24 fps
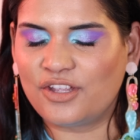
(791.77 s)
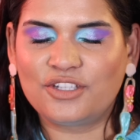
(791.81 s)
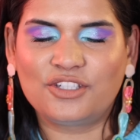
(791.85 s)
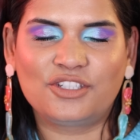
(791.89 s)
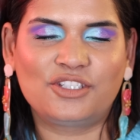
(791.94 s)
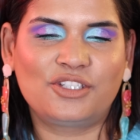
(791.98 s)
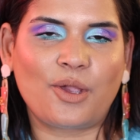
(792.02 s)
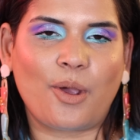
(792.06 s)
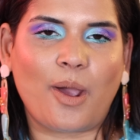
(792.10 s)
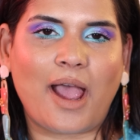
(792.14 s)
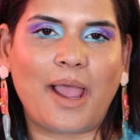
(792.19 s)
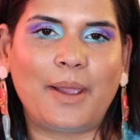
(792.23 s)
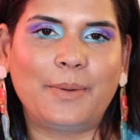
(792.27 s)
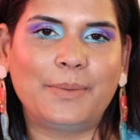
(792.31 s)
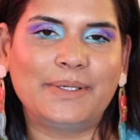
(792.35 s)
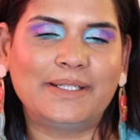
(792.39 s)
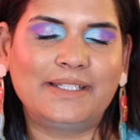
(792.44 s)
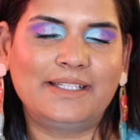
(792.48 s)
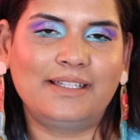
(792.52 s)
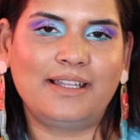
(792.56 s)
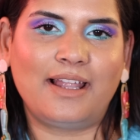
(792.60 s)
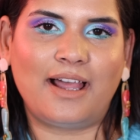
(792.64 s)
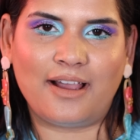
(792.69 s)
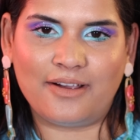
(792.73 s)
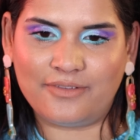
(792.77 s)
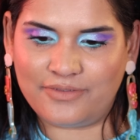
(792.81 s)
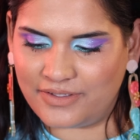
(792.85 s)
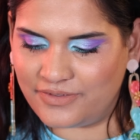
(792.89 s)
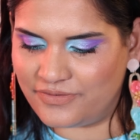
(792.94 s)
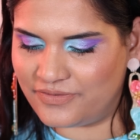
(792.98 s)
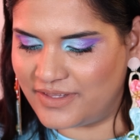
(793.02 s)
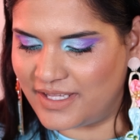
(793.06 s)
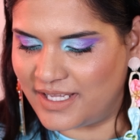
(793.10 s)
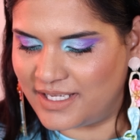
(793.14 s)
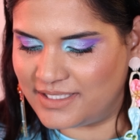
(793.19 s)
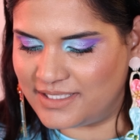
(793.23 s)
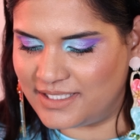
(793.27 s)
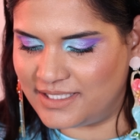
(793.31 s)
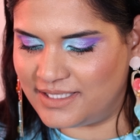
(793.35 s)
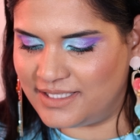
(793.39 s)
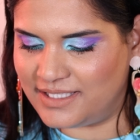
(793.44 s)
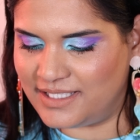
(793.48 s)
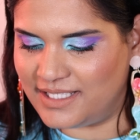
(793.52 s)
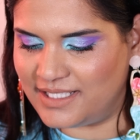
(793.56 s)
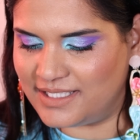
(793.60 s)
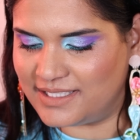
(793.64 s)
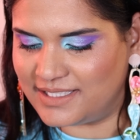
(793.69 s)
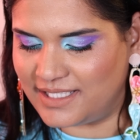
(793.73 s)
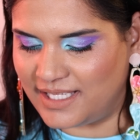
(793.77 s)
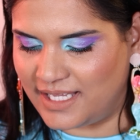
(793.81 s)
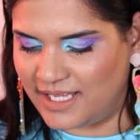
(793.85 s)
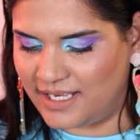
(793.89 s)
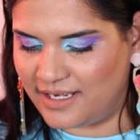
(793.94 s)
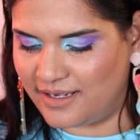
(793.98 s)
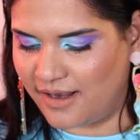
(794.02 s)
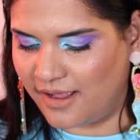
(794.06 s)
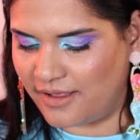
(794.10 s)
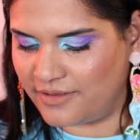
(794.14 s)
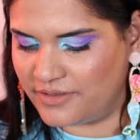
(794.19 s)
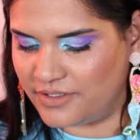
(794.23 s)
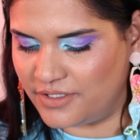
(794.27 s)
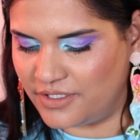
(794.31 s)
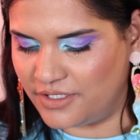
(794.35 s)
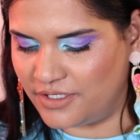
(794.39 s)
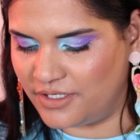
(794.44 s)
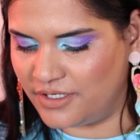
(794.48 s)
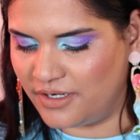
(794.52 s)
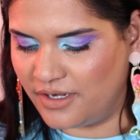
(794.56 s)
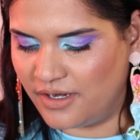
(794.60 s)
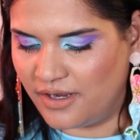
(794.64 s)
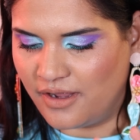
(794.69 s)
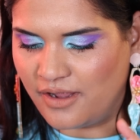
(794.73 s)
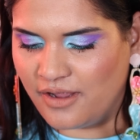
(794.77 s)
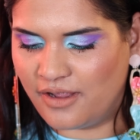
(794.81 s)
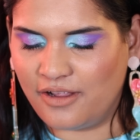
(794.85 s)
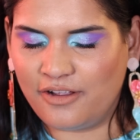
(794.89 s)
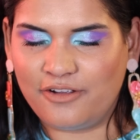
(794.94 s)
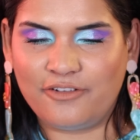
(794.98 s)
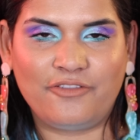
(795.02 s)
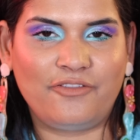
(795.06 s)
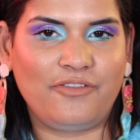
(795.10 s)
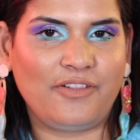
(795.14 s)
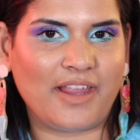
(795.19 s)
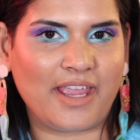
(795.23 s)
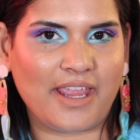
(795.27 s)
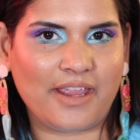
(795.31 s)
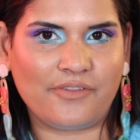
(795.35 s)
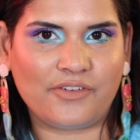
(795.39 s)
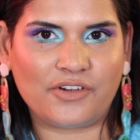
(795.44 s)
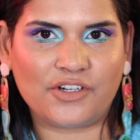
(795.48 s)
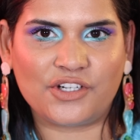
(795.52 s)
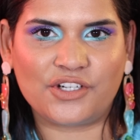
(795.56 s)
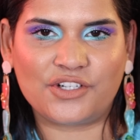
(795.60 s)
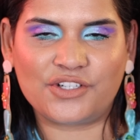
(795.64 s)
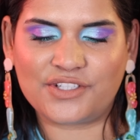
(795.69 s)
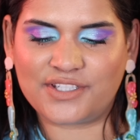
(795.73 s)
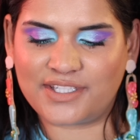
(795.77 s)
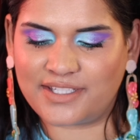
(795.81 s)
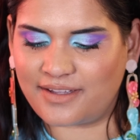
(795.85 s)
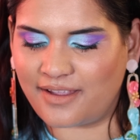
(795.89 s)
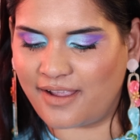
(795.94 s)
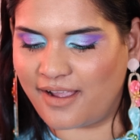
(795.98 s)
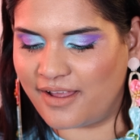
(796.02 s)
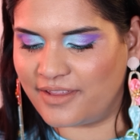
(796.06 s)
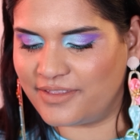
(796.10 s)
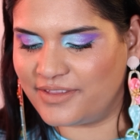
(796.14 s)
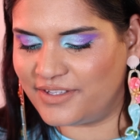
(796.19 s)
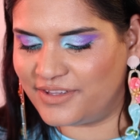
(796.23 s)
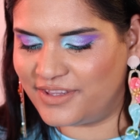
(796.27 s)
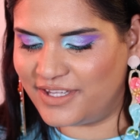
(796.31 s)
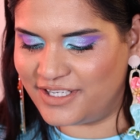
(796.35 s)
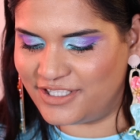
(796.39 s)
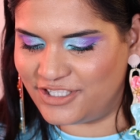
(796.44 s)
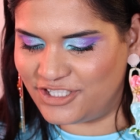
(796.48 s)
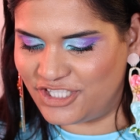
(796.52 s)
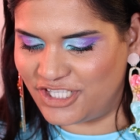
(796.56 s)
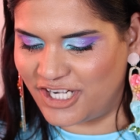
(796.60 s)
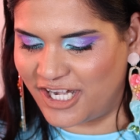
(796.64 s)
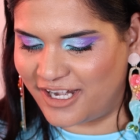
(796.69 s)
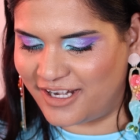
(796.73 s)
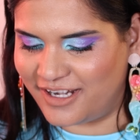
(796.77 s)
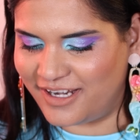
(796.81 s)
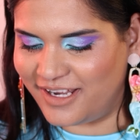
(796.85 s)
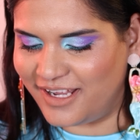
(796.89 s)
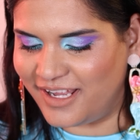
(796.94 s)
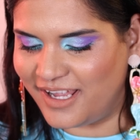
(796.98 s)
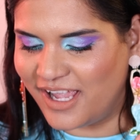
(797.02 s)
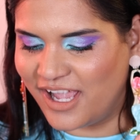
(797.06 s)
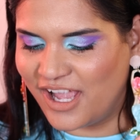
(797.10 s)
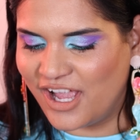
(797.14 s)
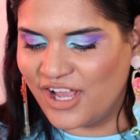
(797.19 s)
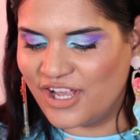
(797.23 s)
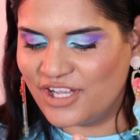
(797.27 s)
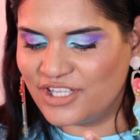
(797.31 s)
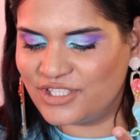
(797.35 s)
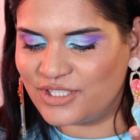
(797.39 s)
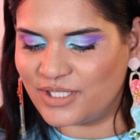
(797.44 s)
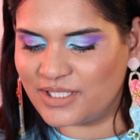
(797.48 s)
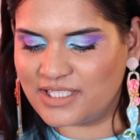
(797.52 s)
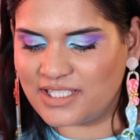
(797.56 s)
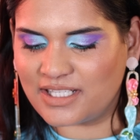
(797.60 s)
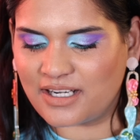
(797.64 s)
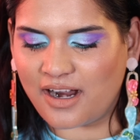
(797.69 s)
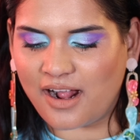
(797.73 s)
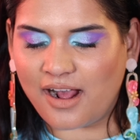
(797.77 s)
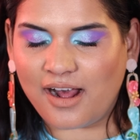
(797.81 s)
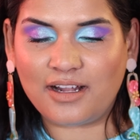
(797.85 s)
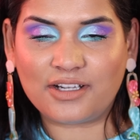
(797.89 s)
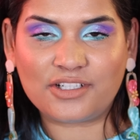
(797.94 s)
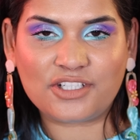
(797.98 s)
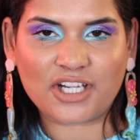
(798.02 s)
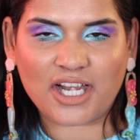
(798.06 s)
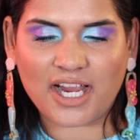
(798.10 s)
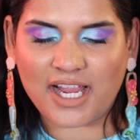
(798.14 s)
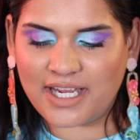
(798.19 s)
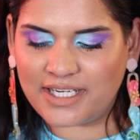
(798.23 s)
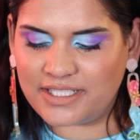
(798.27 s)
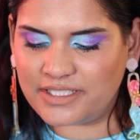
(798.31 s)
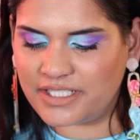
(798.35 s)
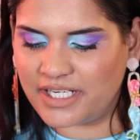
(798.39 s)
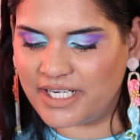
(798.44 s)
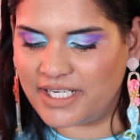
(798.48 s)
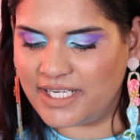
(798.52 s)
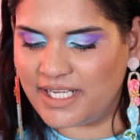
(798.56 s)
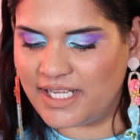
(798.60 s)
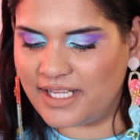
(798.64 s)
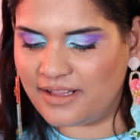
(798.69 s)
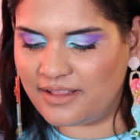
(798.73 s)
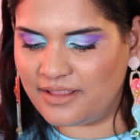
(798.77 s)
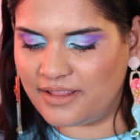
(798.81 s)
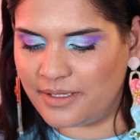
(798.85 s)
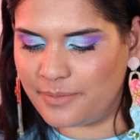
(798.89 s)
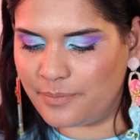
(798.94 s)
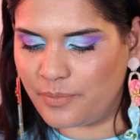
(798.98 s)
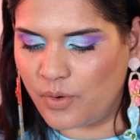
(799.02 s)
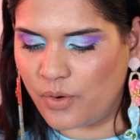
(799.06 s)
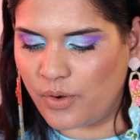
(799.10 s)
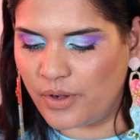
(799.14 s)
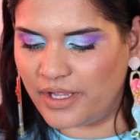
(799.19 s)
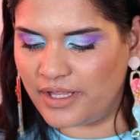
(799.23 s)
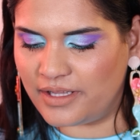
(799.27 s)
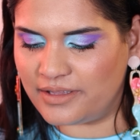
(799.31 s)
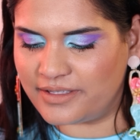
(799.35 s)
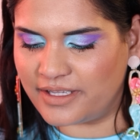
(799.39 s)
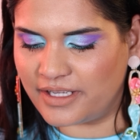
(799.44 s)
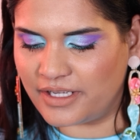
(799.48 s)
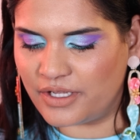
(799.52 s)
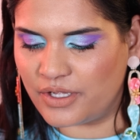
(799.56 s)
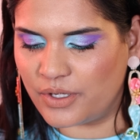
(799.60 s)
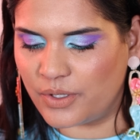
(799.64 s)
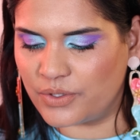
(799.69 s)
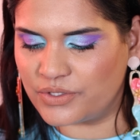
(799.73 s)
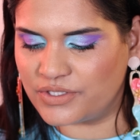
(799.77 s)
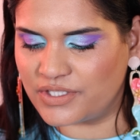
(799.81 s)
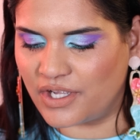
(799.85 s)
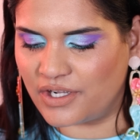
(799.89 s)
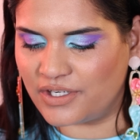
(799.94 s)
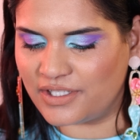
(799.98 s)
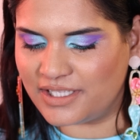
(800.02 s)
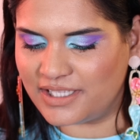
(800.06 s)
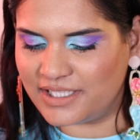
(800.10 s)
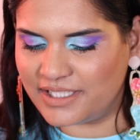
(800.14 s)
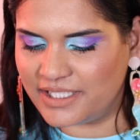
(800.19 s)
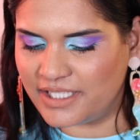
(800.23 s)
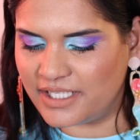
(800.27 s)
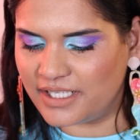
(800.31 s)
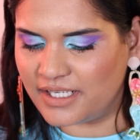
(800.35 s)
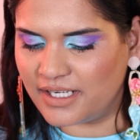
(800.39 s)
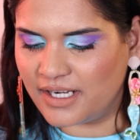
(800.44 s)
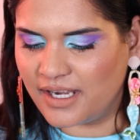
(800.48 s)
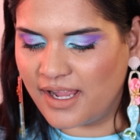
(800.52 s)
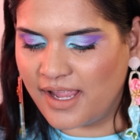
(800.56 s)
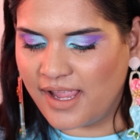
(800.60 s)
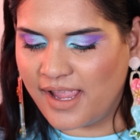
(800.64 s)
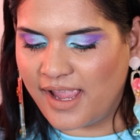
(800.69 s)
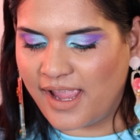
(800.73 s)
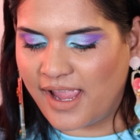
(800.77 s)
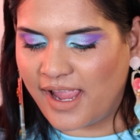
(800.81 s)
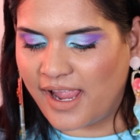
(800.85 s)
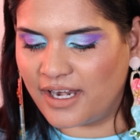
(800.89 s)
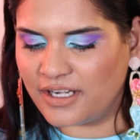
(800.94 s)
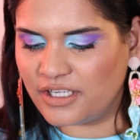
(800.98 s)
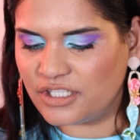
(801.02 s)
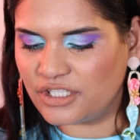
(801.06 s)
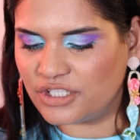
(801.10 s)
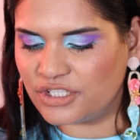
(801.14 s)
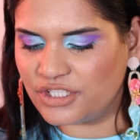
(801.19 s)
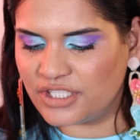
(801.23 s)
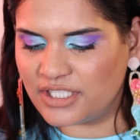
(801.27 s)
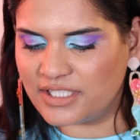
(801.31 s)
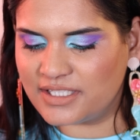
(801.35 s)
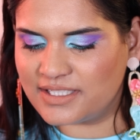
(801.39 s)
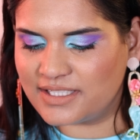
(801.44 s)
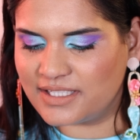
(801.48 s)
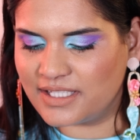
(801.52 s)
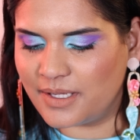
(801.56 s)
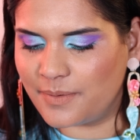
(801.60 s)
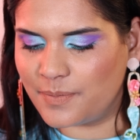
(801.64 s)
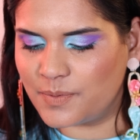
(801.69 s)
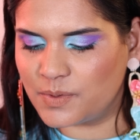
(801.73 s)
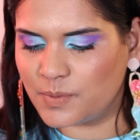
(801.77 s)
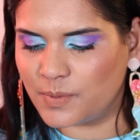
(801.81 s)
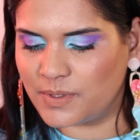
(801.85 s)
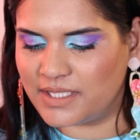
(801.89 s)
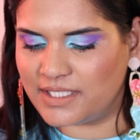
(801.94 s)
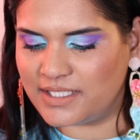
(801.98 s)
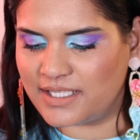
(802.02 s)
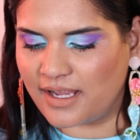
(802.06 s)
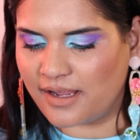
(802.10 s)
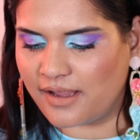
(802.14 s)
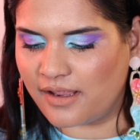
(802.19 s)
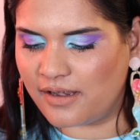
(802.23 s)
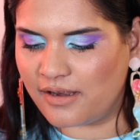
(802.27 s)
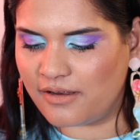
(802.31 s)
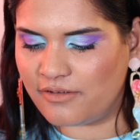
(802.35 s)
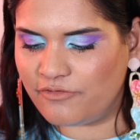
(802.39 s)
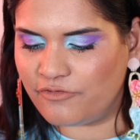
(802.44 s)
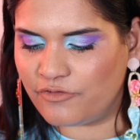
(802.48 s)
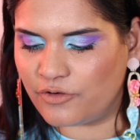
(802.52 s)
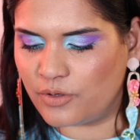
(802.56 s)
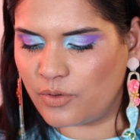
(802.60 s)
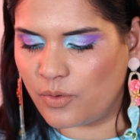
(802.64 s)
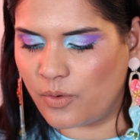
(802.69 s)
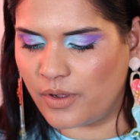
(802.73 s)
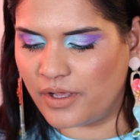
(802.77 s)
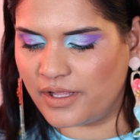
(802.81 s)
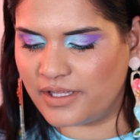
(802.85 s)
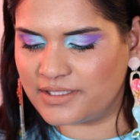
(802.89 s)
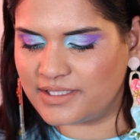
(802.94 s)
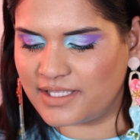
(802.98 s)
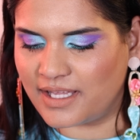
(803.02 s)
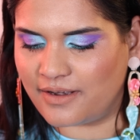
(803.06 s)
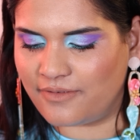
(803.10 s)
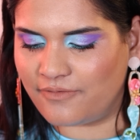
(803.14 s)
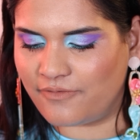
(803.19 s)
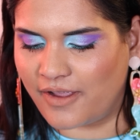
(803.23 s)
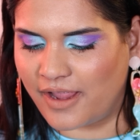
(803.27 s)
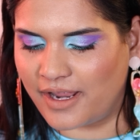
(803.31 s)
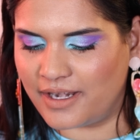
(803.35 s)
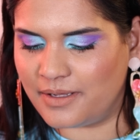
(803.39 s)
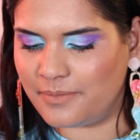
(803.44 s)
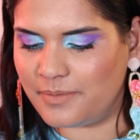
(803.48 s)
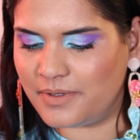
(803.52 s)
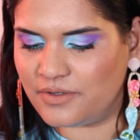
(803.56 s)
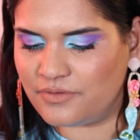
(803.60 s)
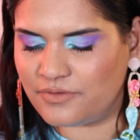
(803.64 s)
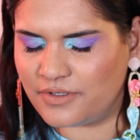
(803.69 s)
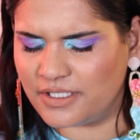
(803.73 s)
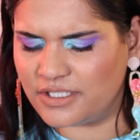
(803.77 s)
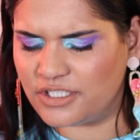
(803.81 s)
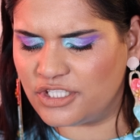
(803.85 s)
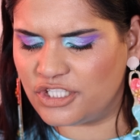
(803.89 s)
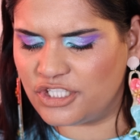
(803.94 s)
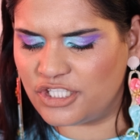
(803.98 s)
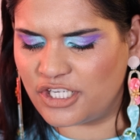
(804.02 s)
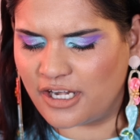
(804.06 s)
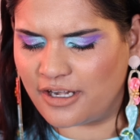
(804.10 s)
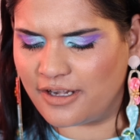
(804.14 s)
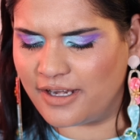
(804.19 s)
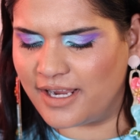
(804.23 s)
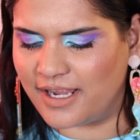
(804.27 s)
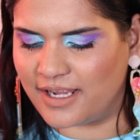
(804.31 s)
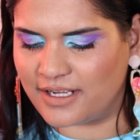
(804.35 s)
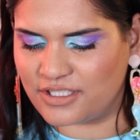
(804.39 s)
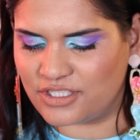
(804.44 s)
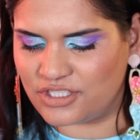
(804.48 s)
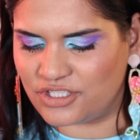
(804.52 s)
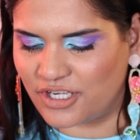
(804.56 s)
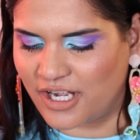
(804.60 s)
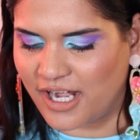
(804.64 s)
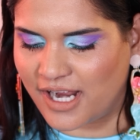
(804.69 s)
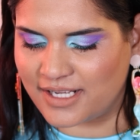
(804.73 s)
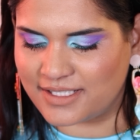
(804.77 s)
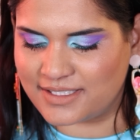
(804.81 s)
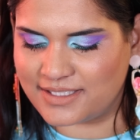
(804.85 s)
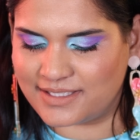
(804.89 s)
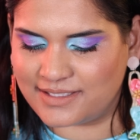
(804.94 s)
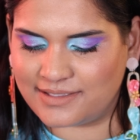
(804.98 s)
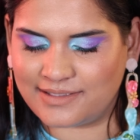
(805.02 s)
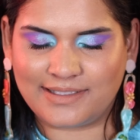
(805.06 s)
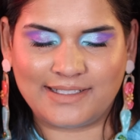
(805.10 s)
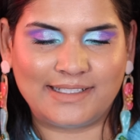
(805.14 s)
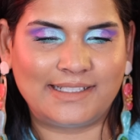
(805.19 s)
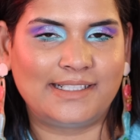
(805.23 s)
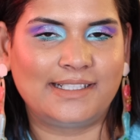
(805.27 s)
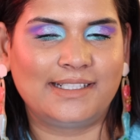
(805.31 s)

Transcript: So I would love if they did these in other flavors other than cherry. So it's an ultra hydrating lip oil that goes on clear and cushions lips with the decadent fruit oils and vitamin rich cherry extracts.